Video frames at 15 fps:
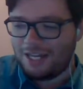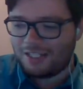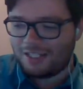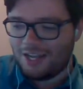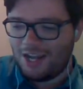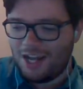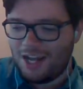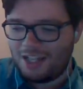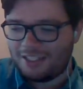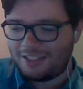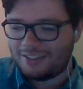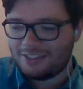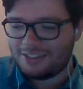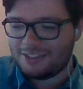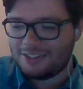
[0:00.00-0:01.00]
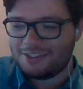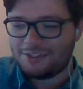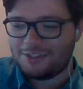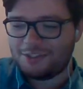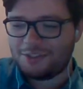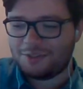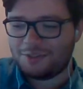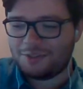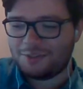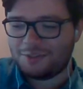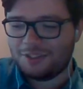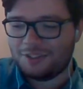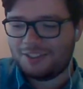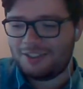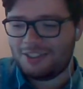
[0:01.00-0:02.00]
Collins
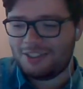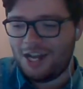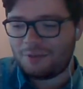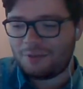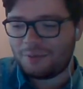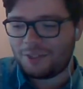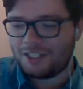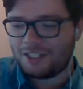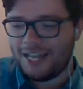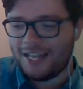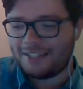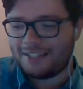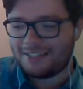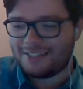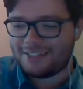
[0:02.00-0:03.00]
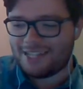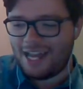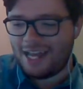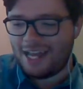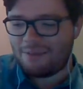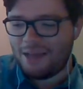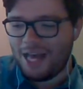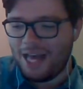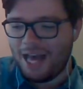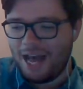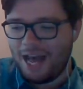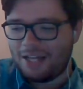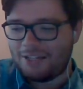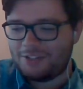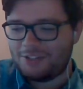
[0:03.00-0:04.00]
do not work at this time.
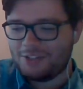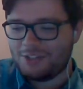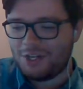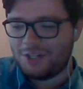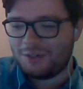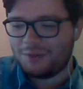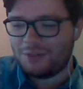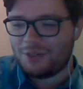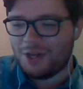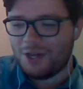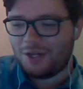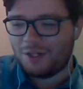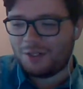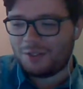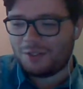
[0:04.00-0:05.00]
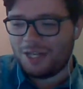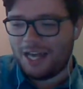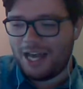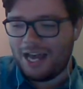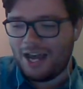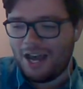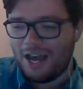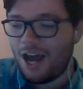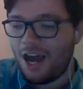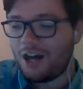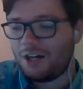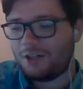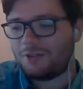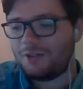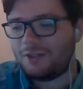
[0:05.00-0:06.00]
I don't know.
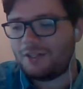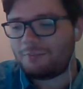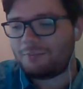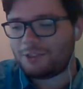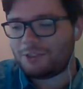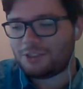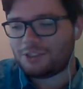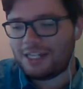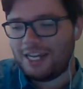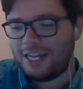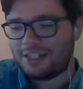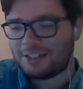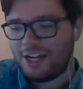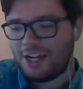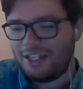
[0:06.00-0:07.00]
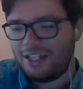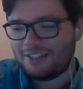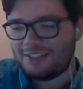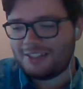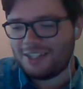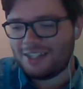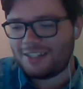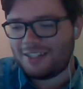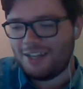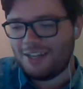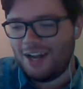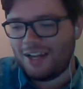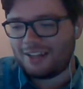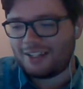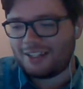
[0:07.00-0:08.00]
Patricia H. Collins, like the
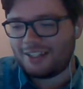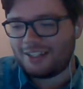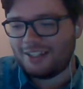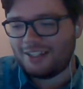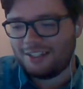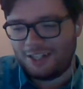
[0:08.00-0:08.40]
author?